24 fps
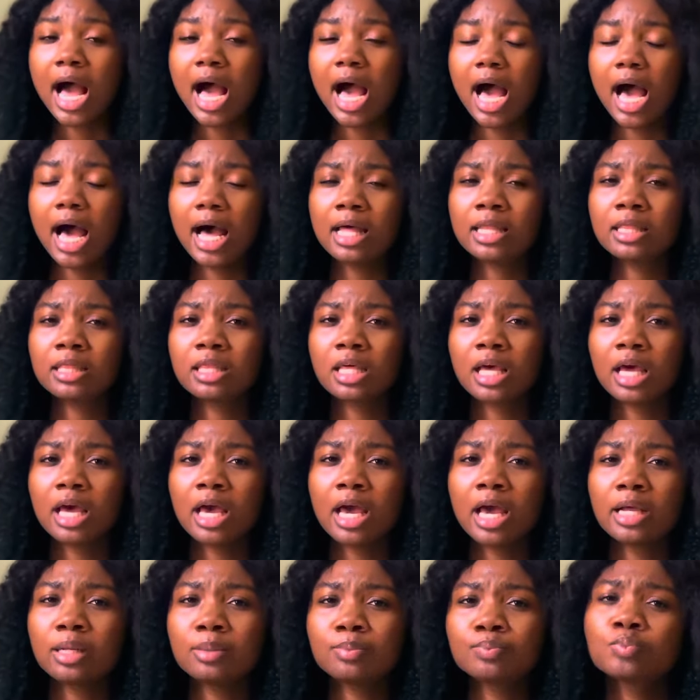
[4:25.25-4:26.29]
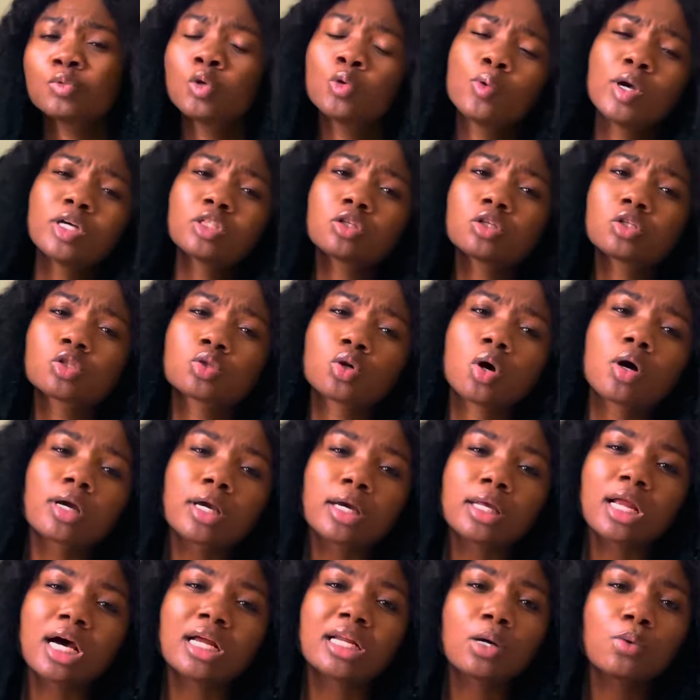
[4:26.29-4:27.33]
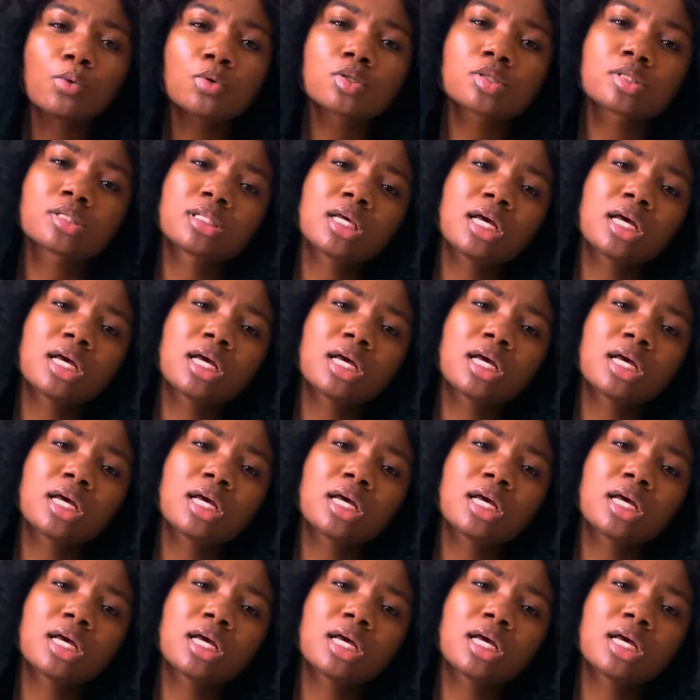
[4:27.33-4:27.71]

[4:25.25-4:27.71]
and then we were just talking and I was